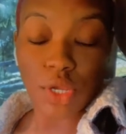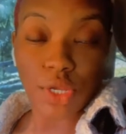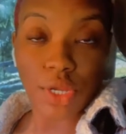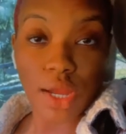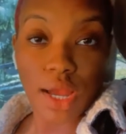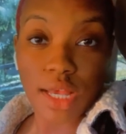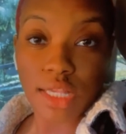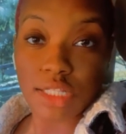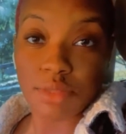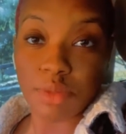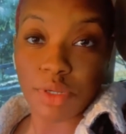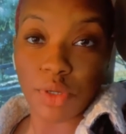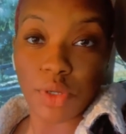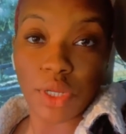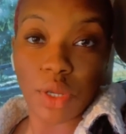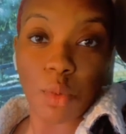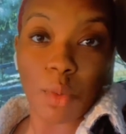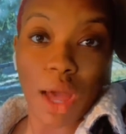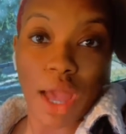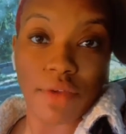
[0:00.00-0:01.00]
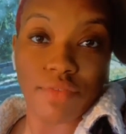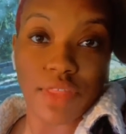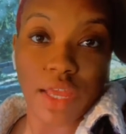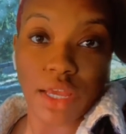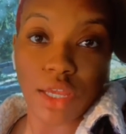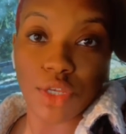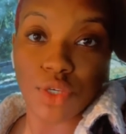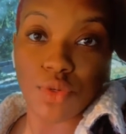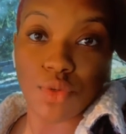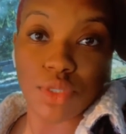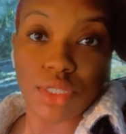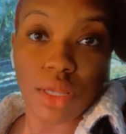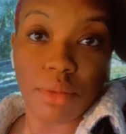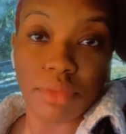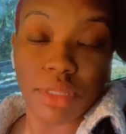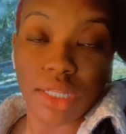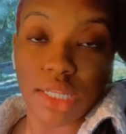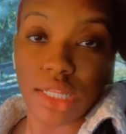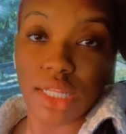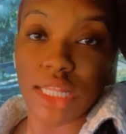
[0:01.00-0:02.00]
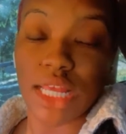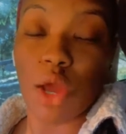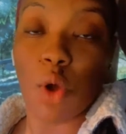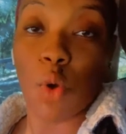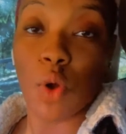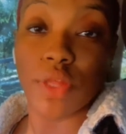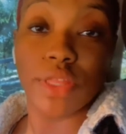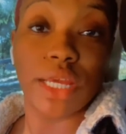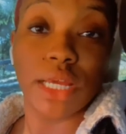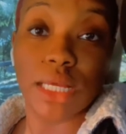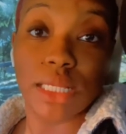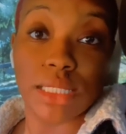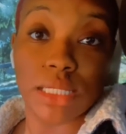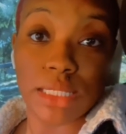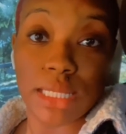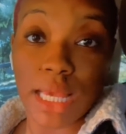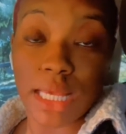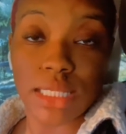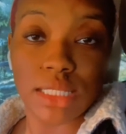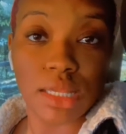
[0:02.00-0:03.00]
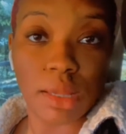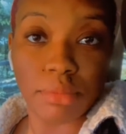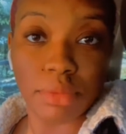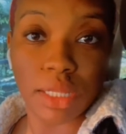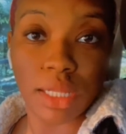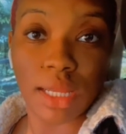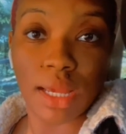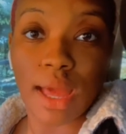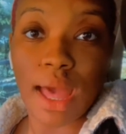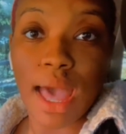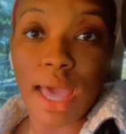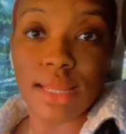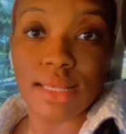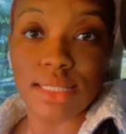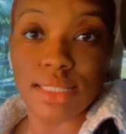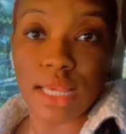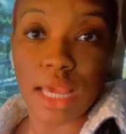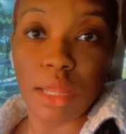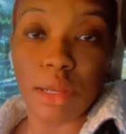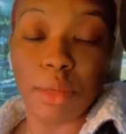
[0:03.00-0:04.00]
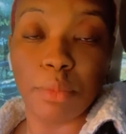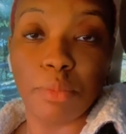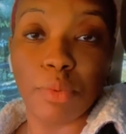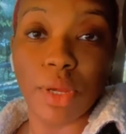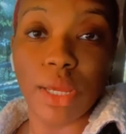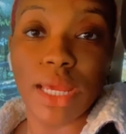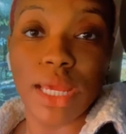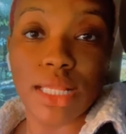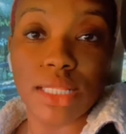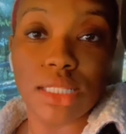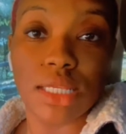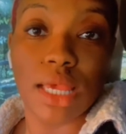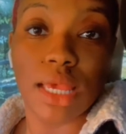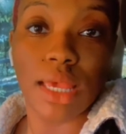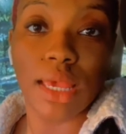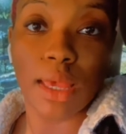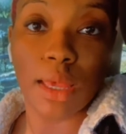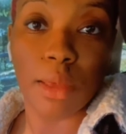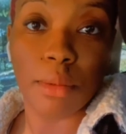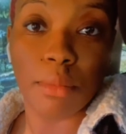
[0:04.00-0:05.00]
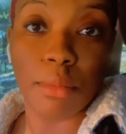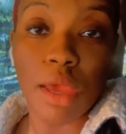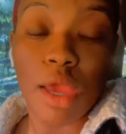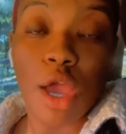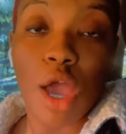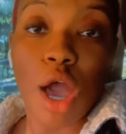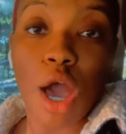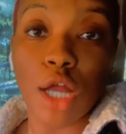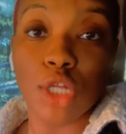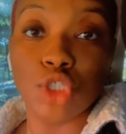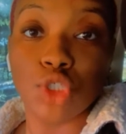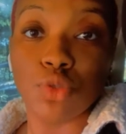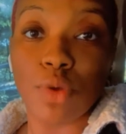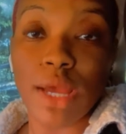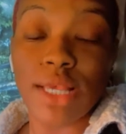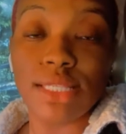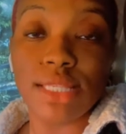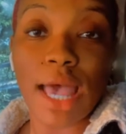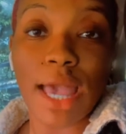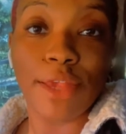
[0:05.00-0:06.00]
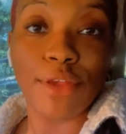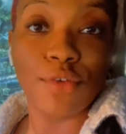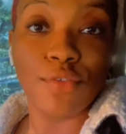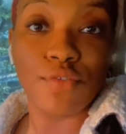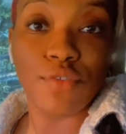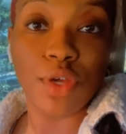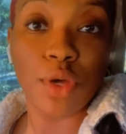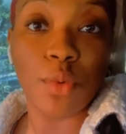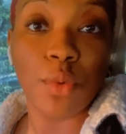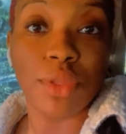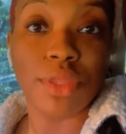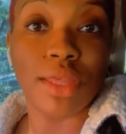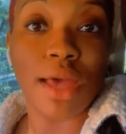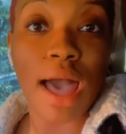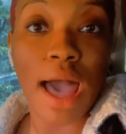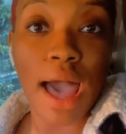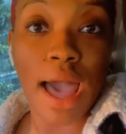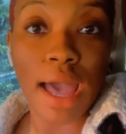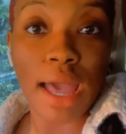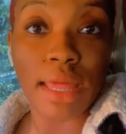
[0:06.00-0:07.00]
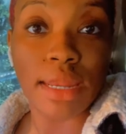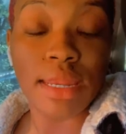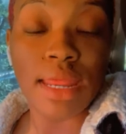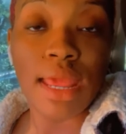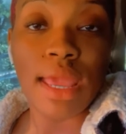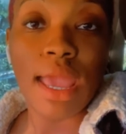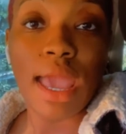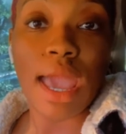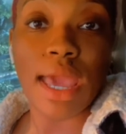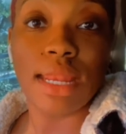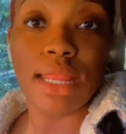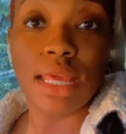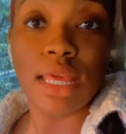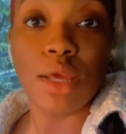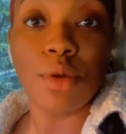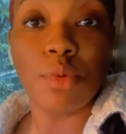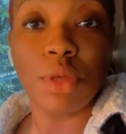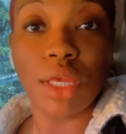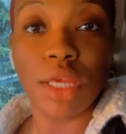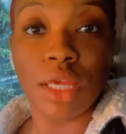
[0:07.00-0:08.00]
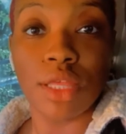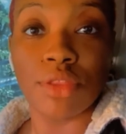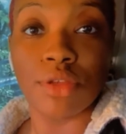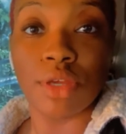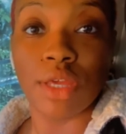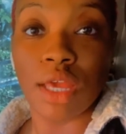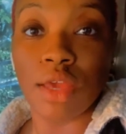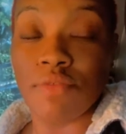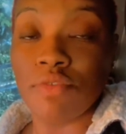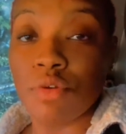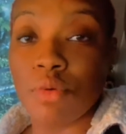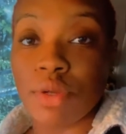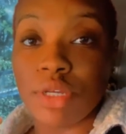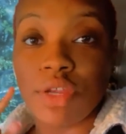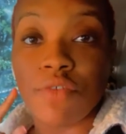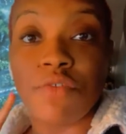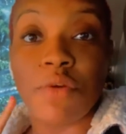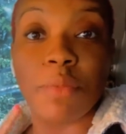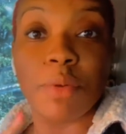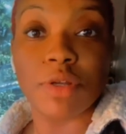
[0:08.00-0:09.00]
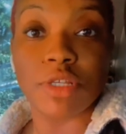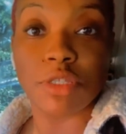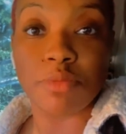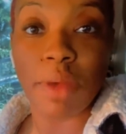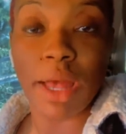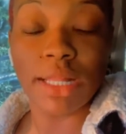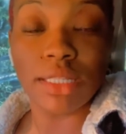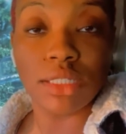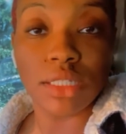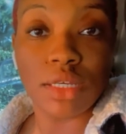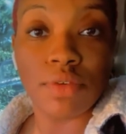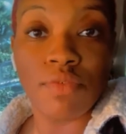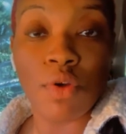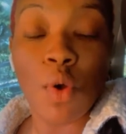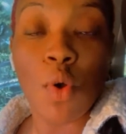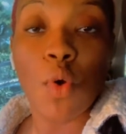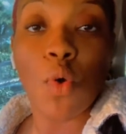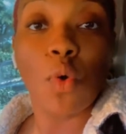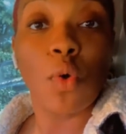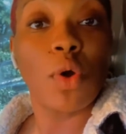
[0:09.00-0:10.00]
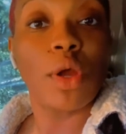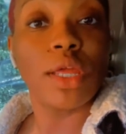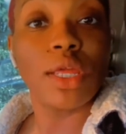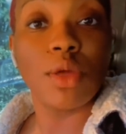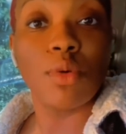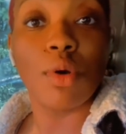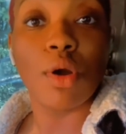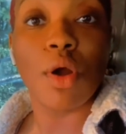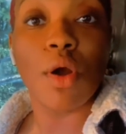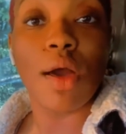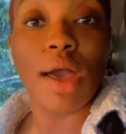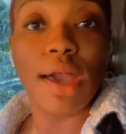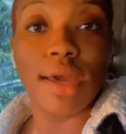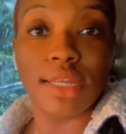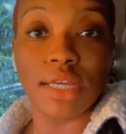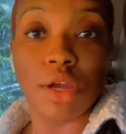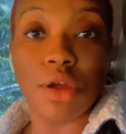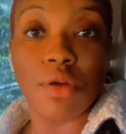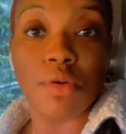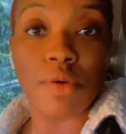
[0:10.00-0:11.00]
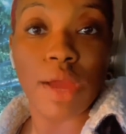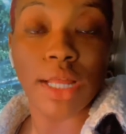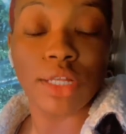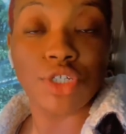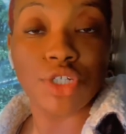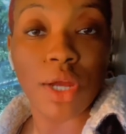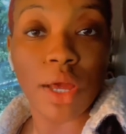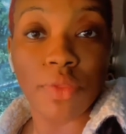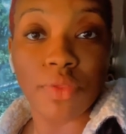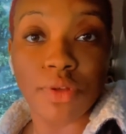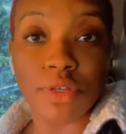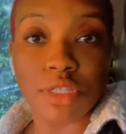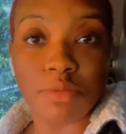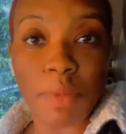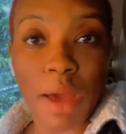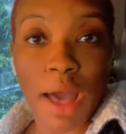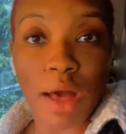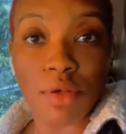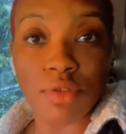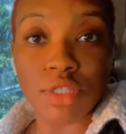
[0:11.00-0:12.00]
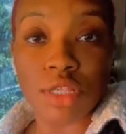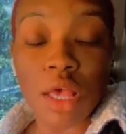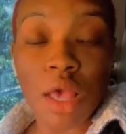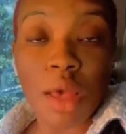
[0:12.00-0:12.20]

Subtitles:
your husband or your wife, they could do something or they can say something, and God is saying, and bring it to him. Address how you feel with God, and he will either give you a different perspective or he will go ahead and correct your other spouse.